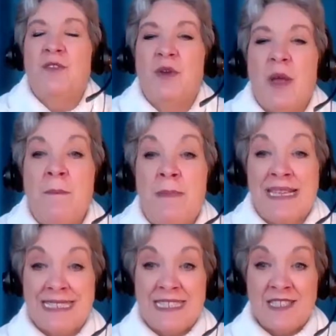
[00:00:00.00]
A
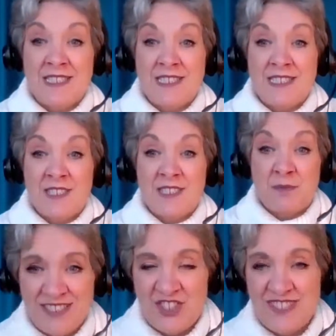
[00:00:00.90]
business plan
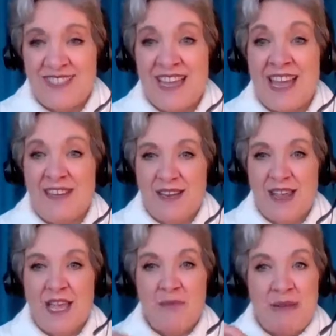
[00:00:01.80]
is just that,
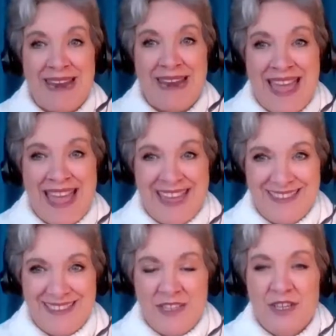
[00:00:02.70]
a plan.
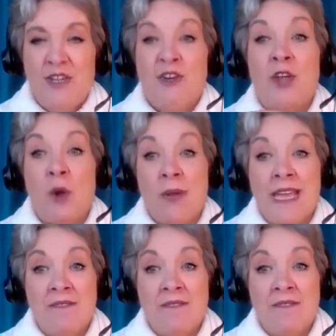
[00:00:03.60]
Don't
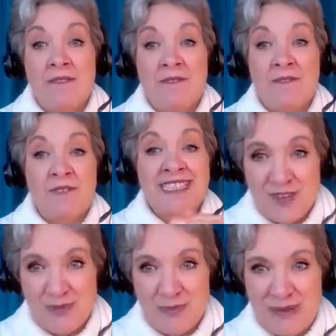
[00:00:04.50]
get
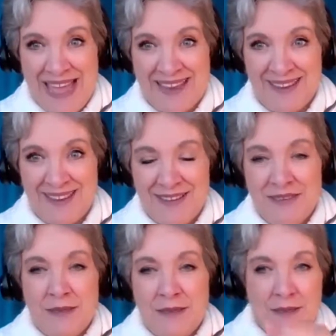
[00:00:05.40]
fixated on the plan
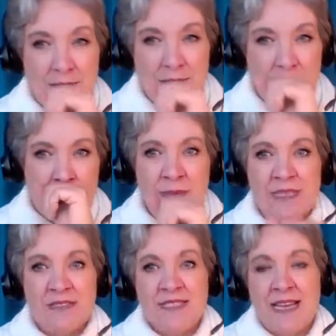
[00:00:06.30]

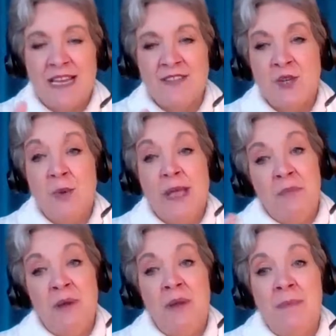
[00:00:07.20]
because as you
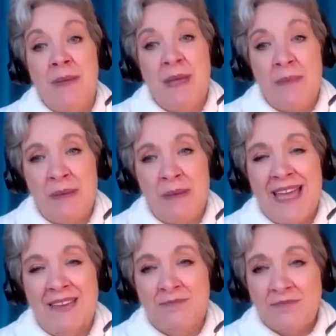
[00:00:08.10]
implement that
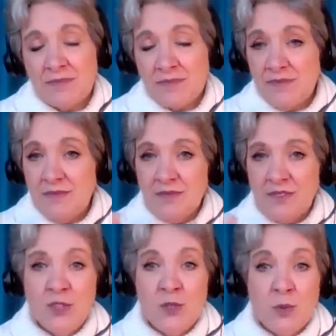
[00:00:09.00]
plan,
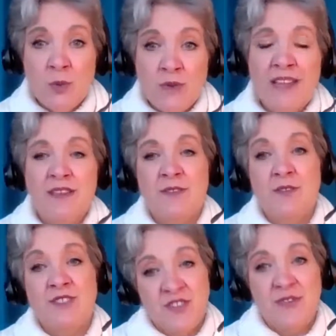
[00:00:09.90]
you will find that
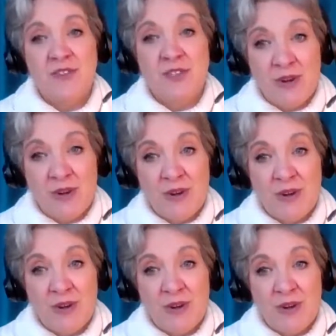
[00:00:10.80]
there's different
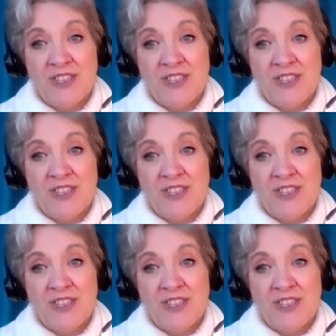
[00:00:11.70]
directions you need